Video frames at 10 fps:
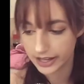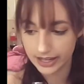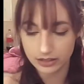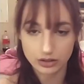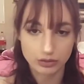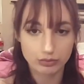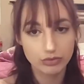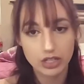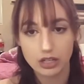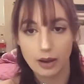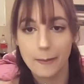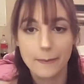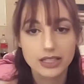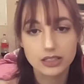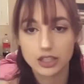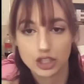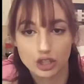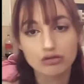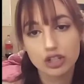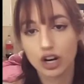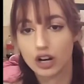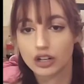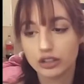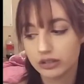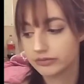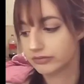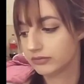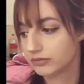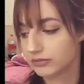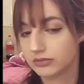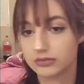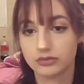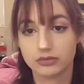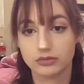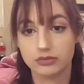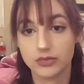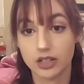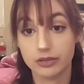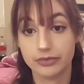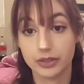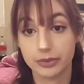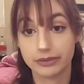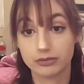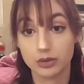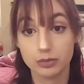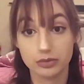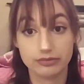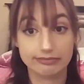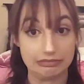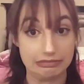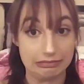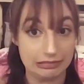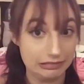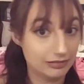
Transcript: Answer And Serena, Mr. call. Oh, I'm filming. Oops.